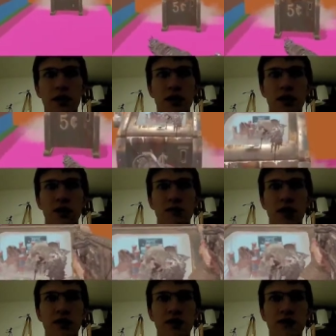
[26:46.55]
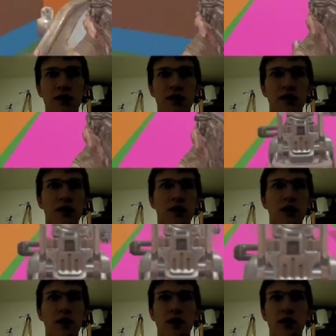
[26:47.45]
Okay, I'll still buy this thing.
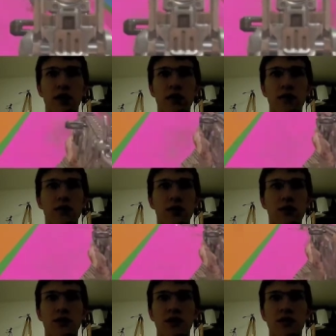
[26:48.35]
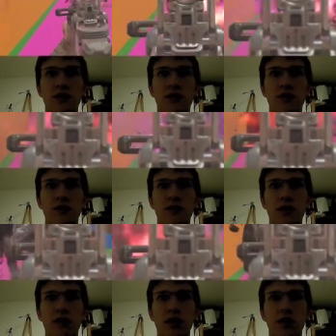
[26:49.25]
Oh no, no, no, no,
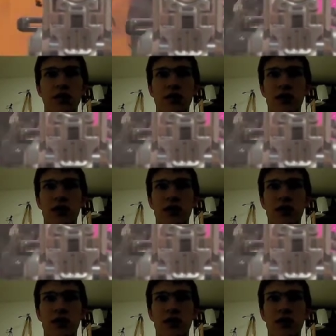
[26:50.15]
maybe I